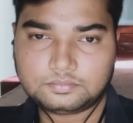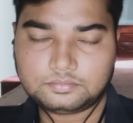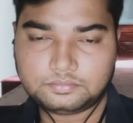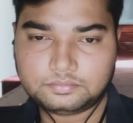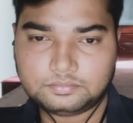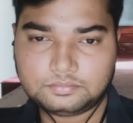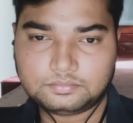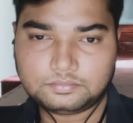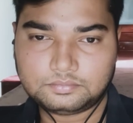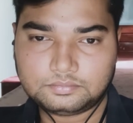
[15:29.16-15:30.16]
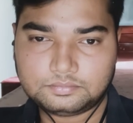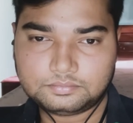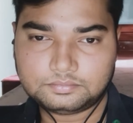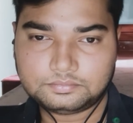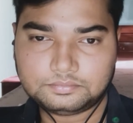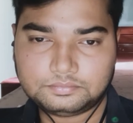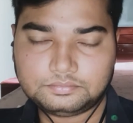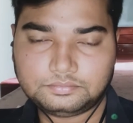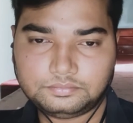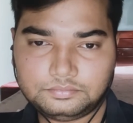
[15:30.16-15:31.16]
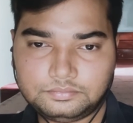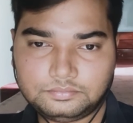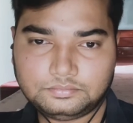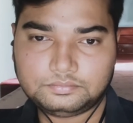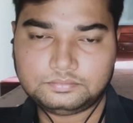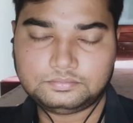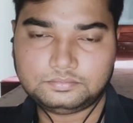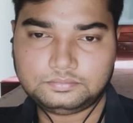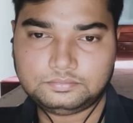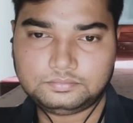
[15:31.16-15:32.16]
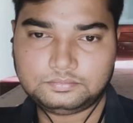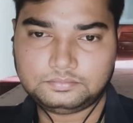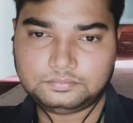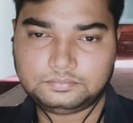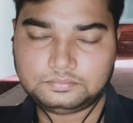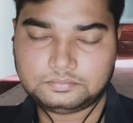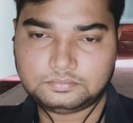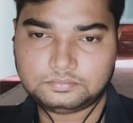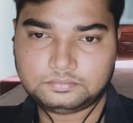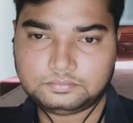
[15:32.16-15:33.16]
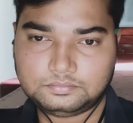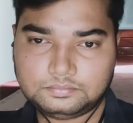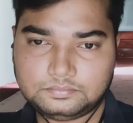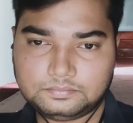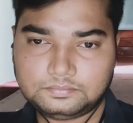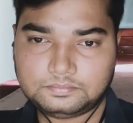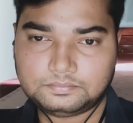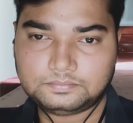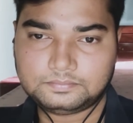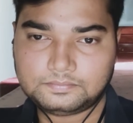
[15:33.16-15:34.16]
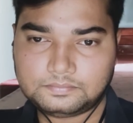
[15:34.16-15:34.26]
(not speaking)